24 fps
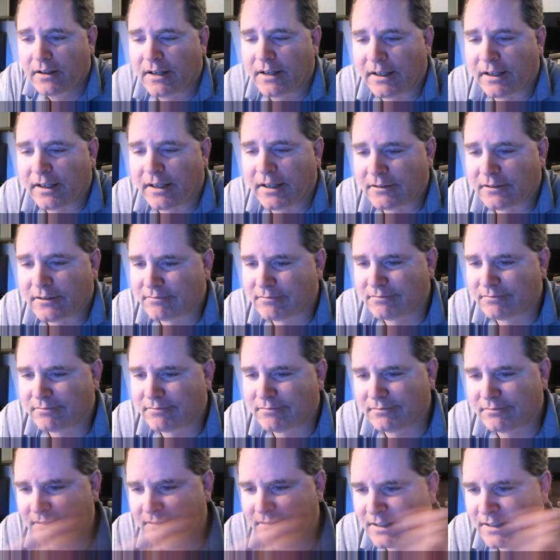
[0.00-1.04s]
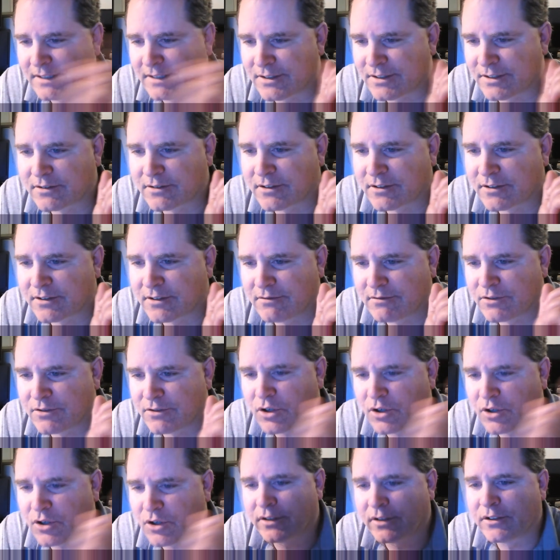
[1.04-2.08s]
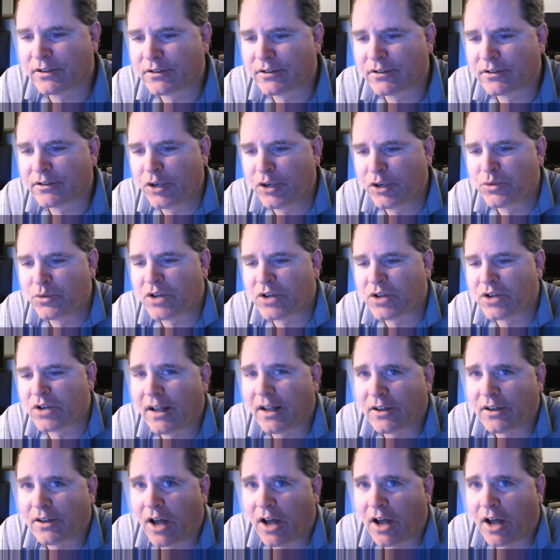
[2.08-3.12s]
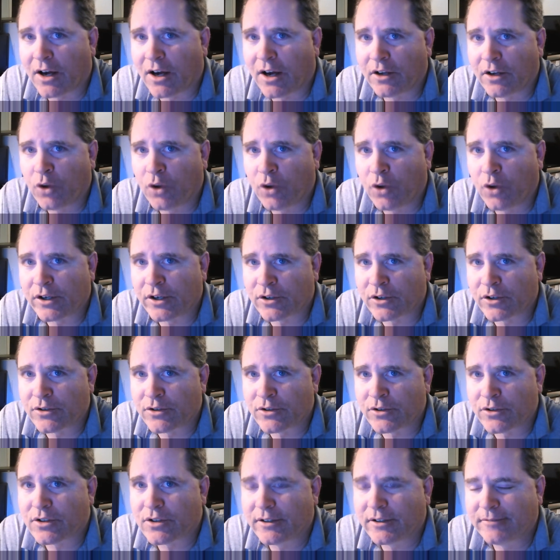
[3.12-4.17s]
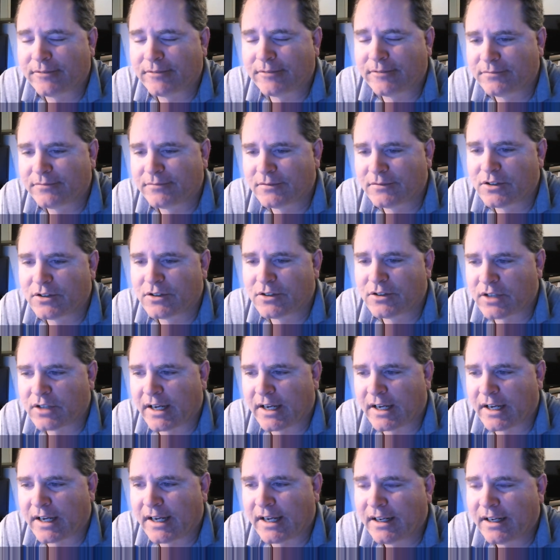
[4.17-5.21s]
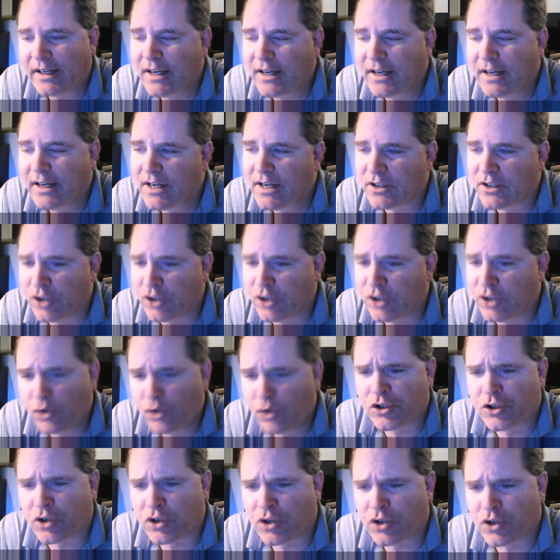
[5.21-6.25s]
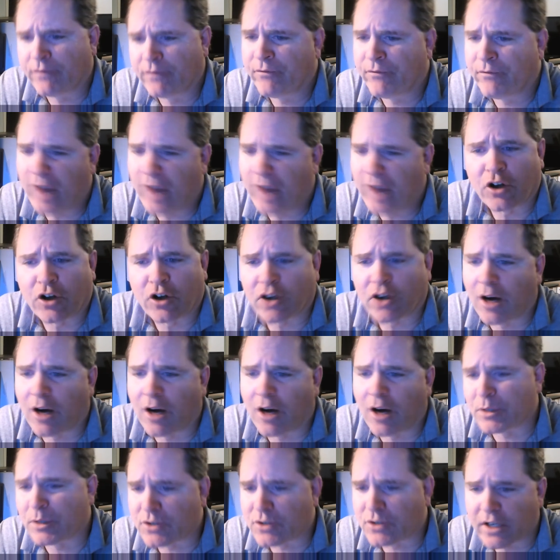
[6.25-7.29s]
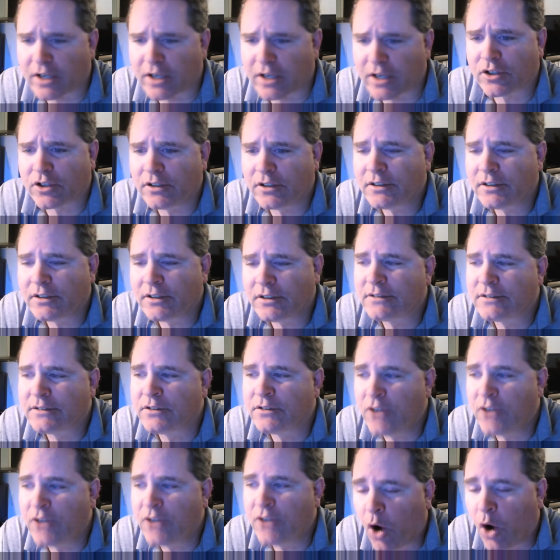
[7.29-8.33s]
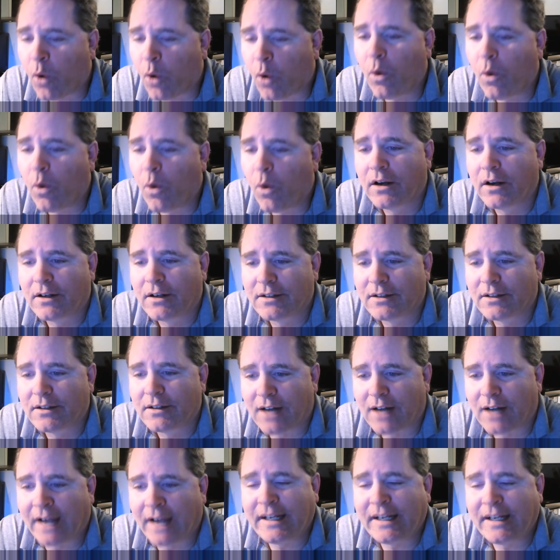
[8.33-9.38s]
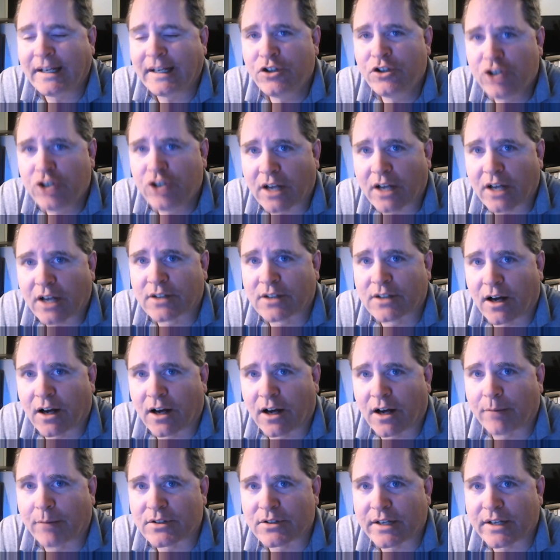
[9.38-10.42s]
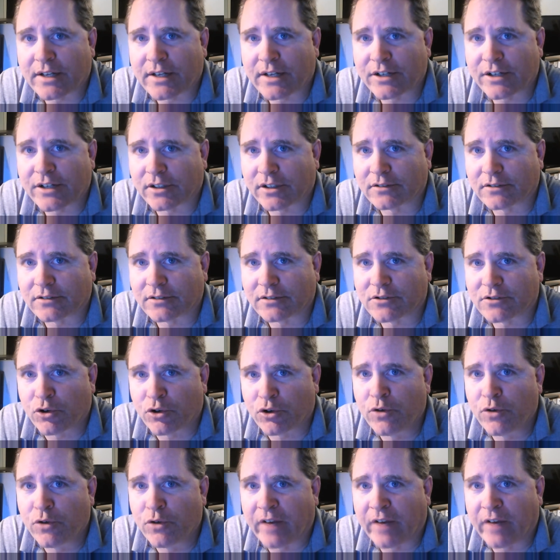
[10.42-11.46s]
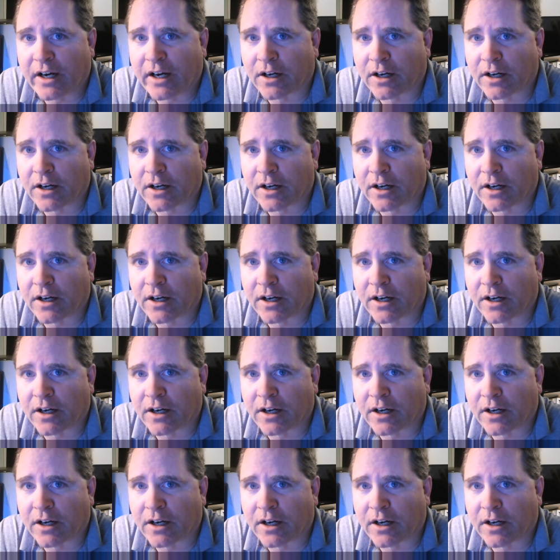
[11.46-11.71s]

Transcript: And as certain Utah law lawyers say, you deserve fair compensation no, I need just compensation. Screw fair.